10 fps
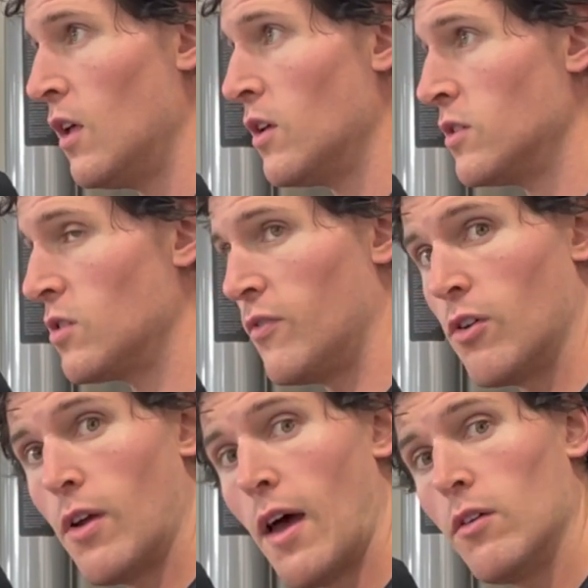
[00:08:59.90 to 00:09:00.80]
So if
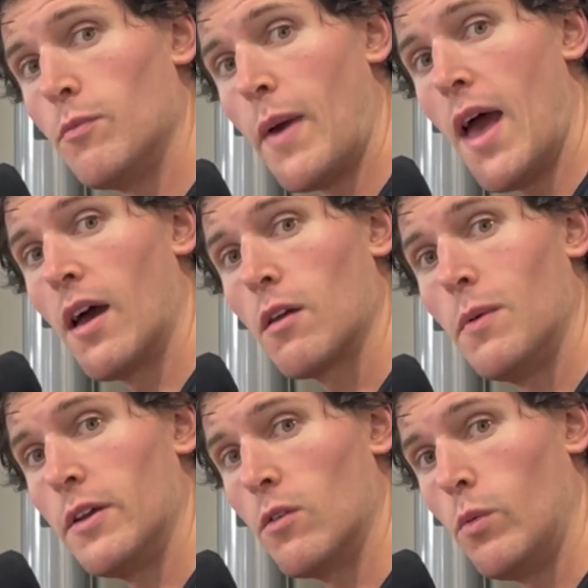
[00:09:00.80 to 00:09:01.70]
you're held back
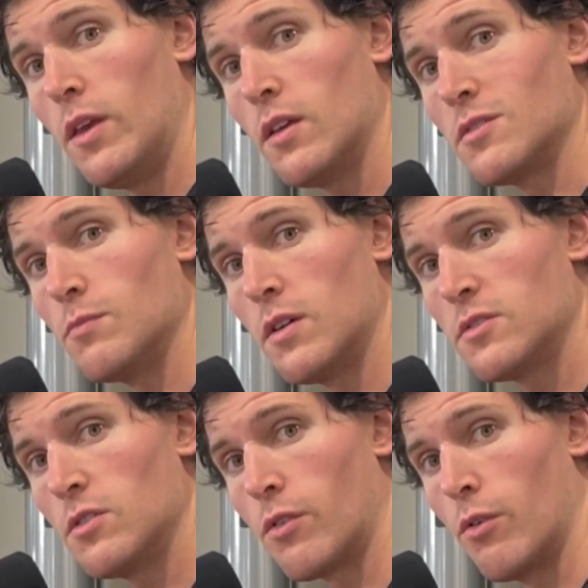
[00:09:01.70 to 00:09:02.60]
by your weakest
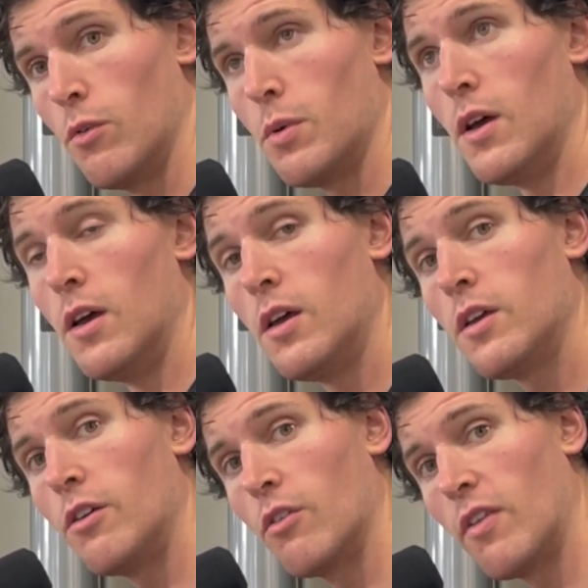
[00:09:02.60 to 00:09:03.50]
muscle group,
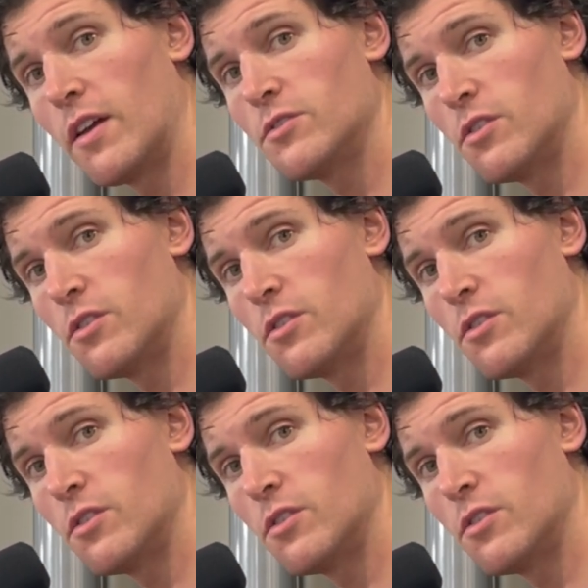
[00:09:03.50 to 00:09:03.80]
your legs are